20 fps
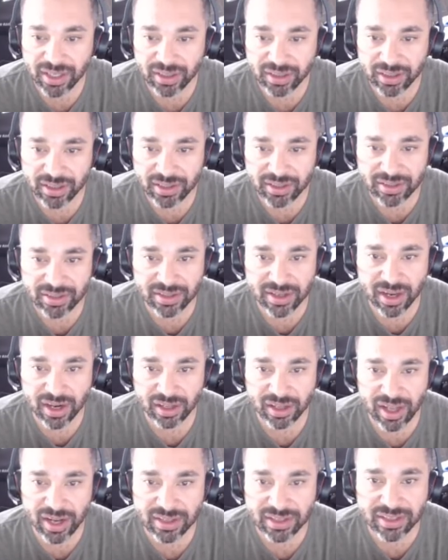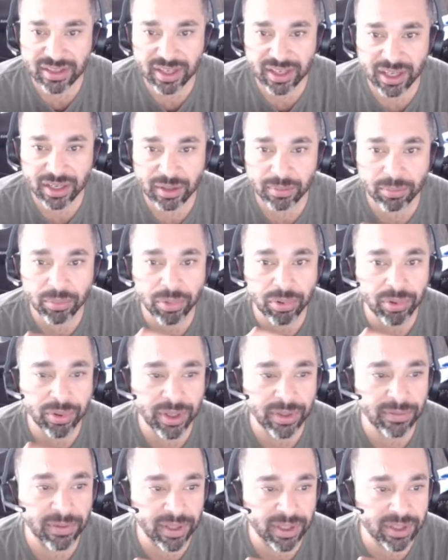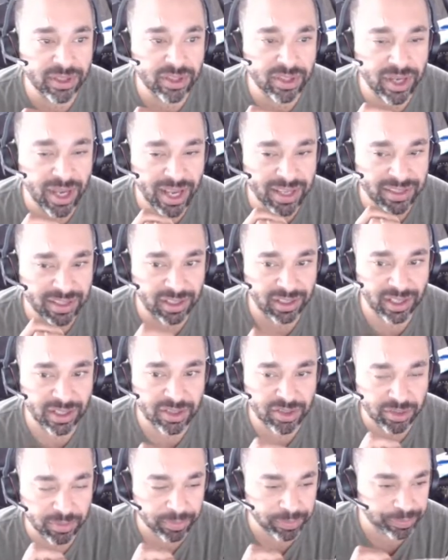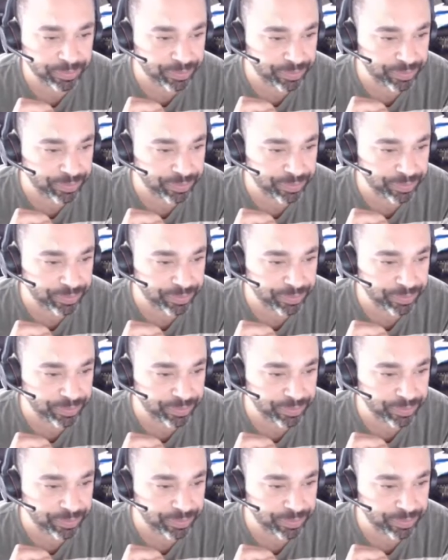This is going to let us get privilege escalation.